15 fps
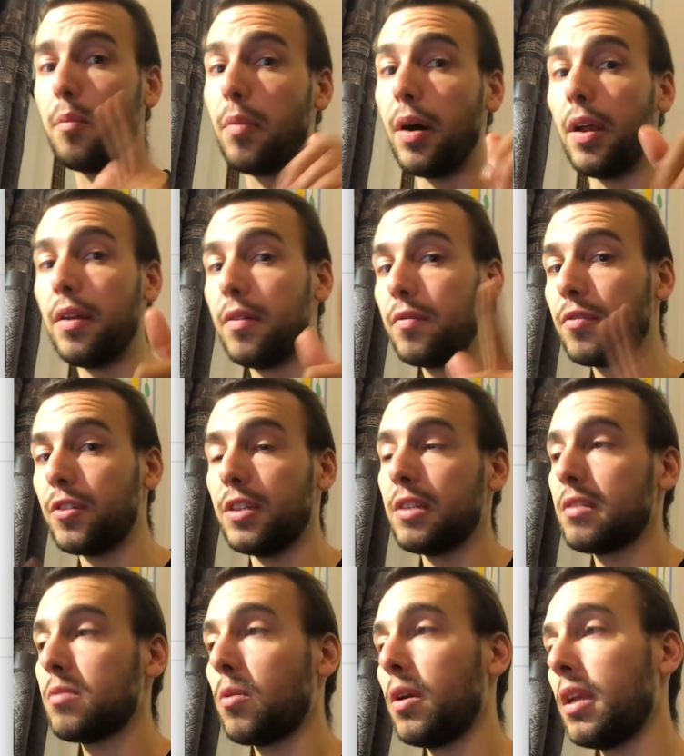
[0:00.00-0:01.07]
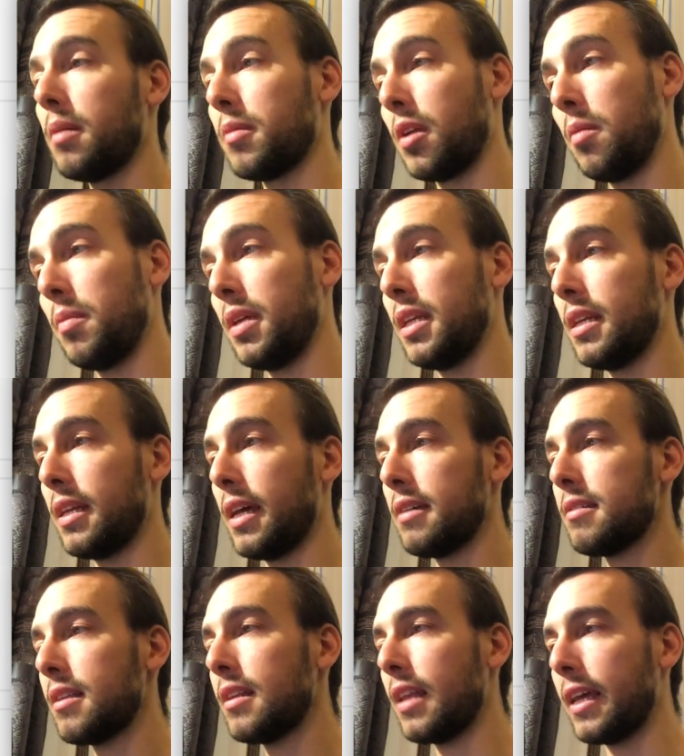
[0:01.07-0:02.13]
But for this one, I'm going to be
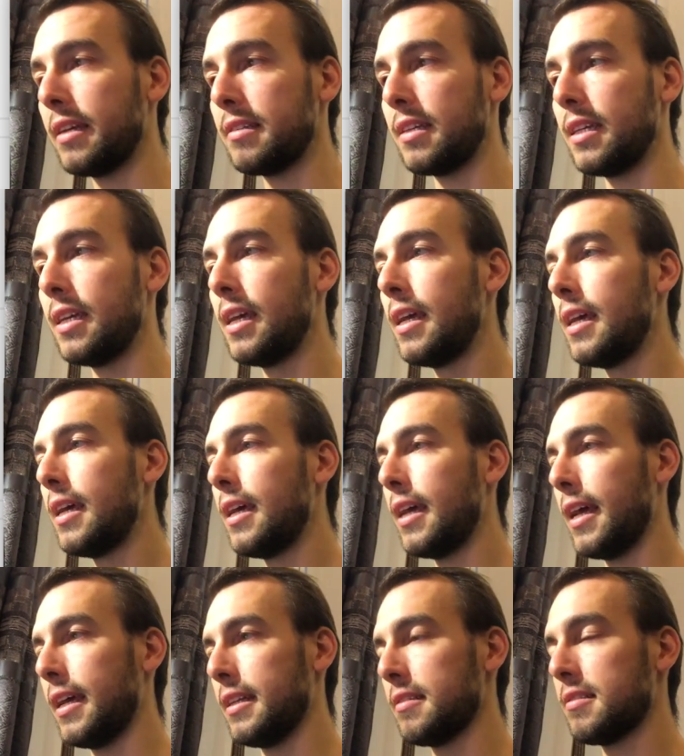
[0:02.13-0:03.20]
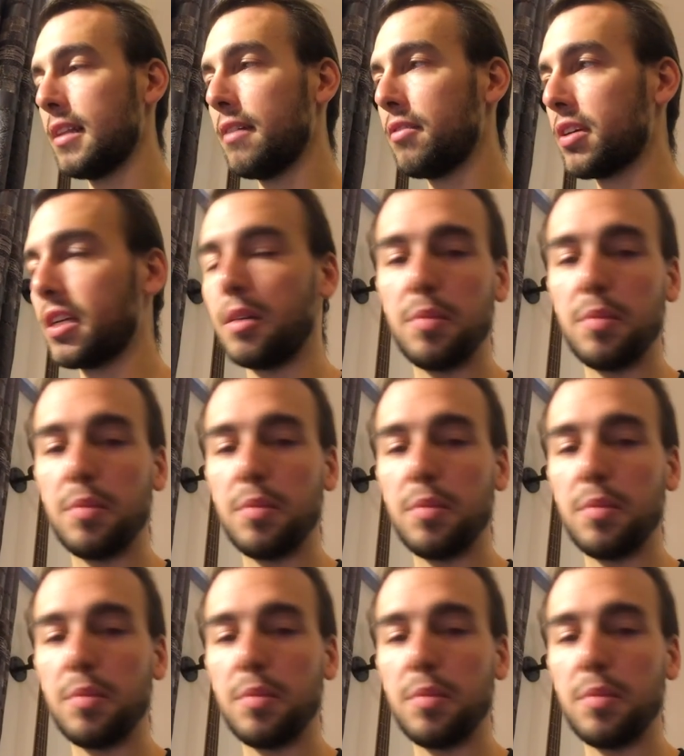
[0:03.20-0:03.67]
nice and lazy, and it's never going to